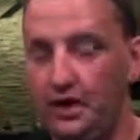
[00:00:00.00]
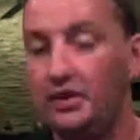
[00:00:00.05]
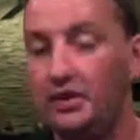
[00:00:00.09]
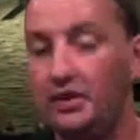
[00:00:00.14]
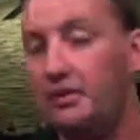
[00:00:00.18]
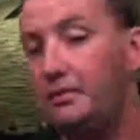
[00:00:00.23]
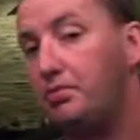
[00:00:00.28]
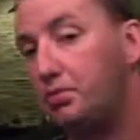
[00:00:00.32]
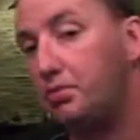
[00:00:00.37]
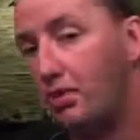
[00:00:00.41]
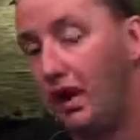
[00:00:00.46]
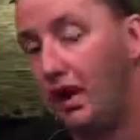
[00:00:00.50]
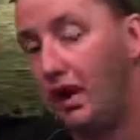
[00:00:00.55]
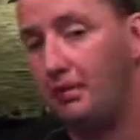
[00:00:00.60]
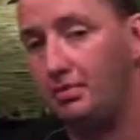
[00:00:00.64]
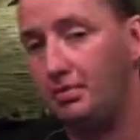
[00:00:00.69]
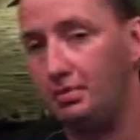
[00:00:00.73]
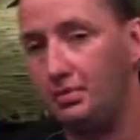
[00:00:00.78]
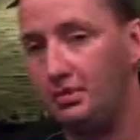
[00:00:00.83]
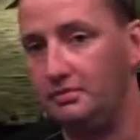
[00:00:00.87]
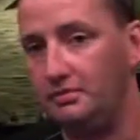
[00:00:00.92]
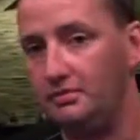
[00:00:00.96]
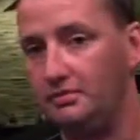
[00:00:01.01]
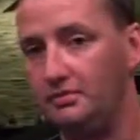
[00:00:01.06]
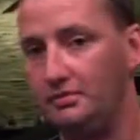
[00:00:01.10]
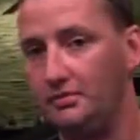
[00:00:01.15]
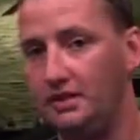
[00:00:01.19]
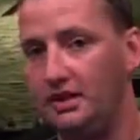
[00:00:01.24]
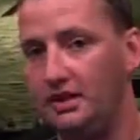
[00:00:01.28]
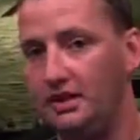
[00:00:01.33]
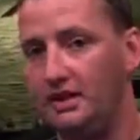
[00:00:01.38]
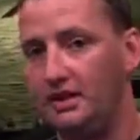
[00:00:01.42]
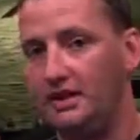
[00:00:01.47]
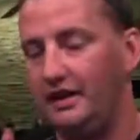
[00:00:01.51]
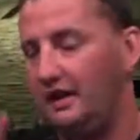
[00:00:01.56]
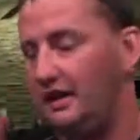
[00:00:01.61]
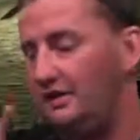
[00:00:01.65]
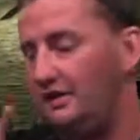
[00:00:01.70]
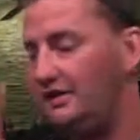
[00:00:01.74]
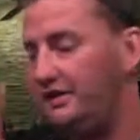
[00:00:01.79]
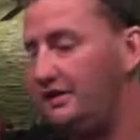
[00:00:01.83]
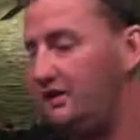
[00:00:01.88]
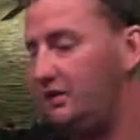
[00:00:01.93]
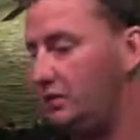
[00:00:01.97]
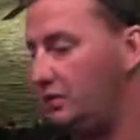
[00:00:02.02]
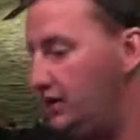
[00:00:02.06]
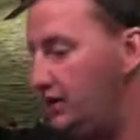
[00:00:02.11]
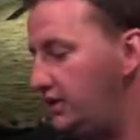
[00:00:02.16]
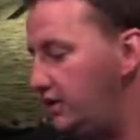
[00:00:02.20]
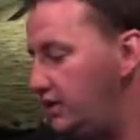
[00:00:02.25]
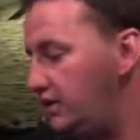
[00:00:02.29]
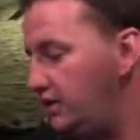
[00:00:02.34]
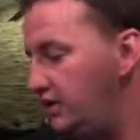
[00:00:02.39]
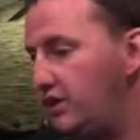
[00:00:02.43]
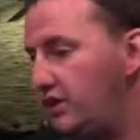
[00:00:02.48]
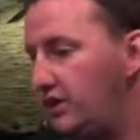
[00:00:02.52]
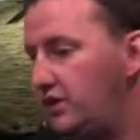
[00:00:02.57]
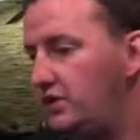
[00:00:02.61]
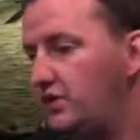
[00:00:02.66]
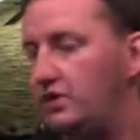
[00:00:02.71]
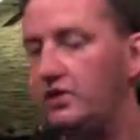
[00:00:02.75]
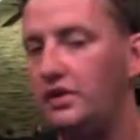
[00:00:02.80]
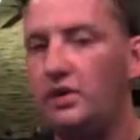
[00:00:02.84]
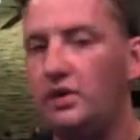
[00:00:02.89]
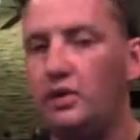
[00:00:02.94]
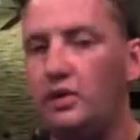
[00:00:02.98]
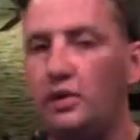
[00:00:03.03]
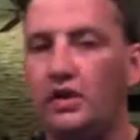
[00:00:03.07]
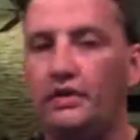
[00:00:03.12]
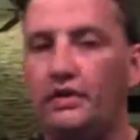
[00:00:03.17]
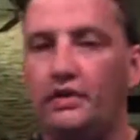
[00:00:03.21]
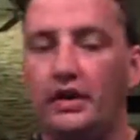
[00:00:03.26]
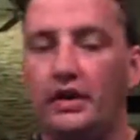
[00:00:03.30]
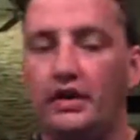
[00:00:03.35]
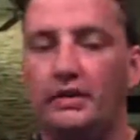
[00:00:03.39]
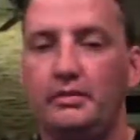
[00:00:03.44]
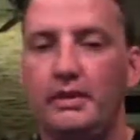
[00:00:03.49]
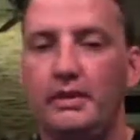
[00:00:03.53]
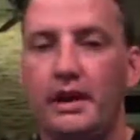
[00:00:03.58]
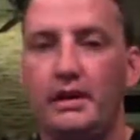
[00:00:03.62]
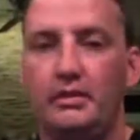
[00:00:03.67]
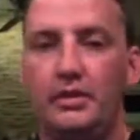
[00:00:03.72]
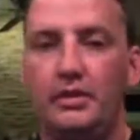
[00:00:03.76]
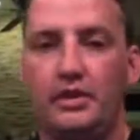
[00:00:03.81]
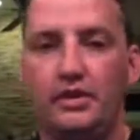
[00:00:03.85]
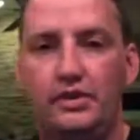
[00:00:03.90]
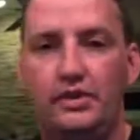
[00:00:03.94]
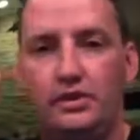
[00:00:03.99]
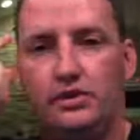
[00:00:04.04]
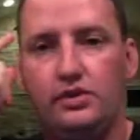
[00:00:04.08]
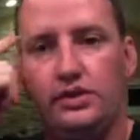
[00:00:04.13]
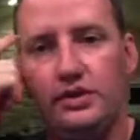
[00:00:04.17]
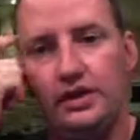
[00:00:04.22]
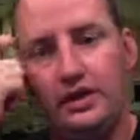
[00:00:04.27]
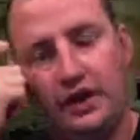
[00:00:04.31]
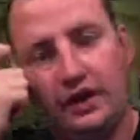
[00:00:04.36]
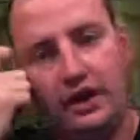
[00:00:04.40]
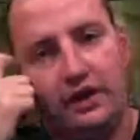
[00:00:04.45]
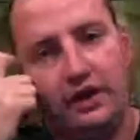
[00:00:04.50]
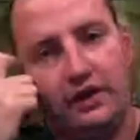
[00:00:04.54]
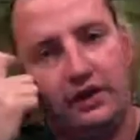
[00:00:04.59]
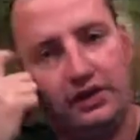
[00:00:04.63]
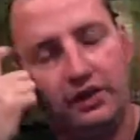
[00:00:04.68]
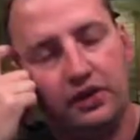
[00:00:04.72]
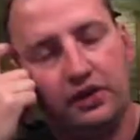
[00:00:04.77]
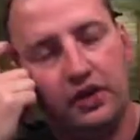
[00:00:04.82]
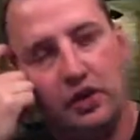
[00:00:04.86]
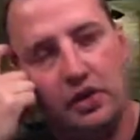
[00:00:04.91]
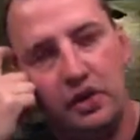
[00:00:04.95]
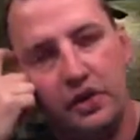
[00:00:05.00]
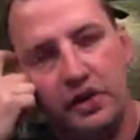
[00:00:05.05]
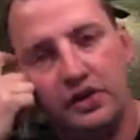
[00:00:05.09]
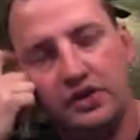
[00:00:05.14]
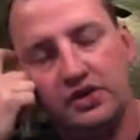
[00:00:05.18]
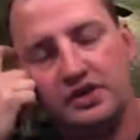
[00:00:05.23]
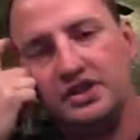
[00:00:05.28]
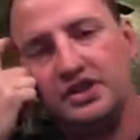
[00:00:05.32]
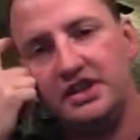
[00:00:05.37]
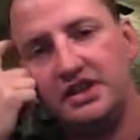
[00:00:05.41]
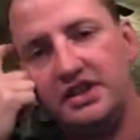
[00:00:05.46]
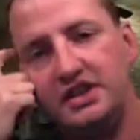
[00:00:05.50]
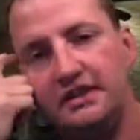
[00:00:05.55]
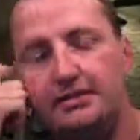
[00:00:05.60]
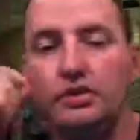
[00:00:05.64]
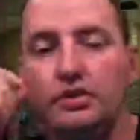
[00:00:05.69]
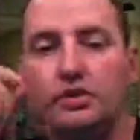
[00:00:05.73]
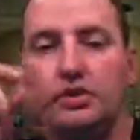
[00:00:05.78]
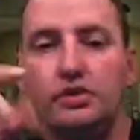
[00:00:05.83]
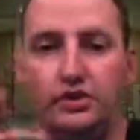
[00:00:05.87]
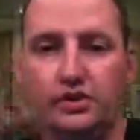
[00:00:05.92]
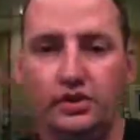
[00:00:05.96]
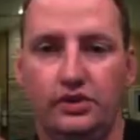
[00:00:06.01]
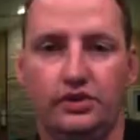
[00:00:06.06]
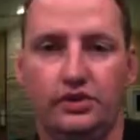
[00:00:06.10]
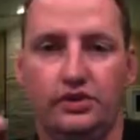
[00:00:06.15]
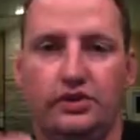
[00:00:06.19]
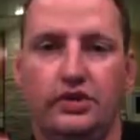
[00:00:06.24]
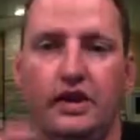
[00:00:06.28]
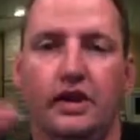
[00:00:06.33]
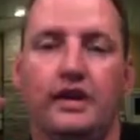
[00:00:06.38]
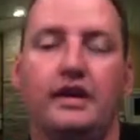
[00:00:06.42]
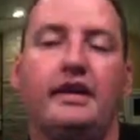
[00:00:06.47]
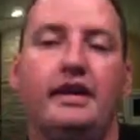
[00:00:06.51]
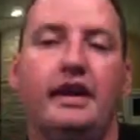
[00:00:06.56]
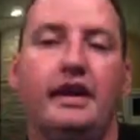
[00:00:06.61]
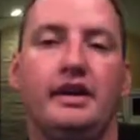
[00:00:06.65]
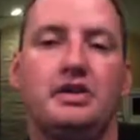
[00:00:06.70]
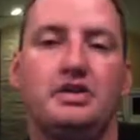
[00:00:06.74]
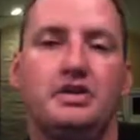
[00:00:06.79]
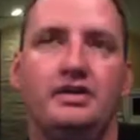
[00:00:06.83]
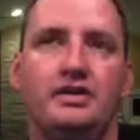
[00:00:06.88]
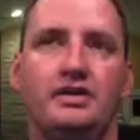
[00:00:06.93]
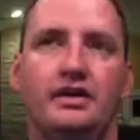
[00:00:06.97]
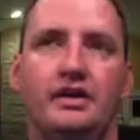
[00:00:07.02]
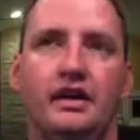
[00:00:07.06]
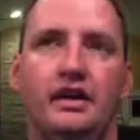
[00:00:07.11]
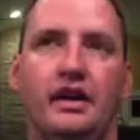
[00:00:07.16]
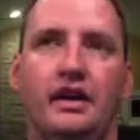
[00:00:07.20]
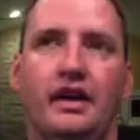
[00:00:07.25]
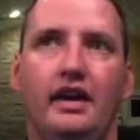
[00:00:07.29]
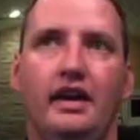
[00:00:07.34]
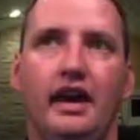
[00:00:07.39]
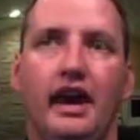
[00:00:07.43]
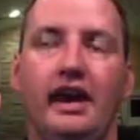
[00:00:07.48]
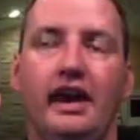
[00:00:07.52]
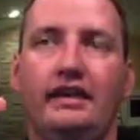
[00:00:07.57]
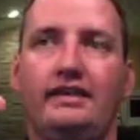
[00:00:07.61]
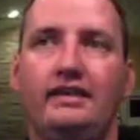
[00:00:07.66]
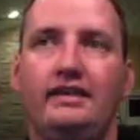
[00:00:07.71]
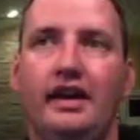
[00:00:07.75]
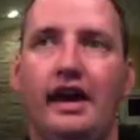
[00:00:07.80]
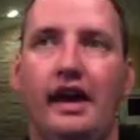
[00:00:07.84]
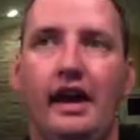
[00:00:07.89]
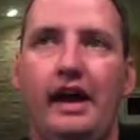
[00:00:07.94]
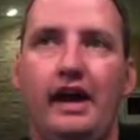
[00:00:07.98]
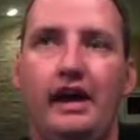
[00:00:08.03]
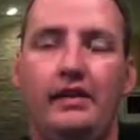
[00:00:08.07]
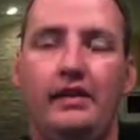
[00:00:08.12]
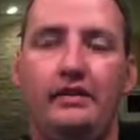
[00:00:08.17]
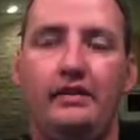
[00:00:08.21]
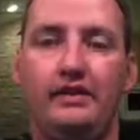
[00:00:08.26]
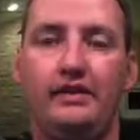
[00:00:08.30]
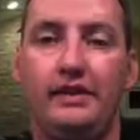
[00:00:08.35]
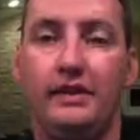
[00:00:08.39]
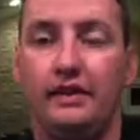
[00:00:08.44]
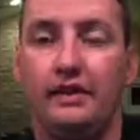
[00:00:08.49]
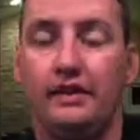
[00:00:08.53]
The problem is that the Windows Phone, in order for it to be able to do the low energy Bluetooth connections, has to have the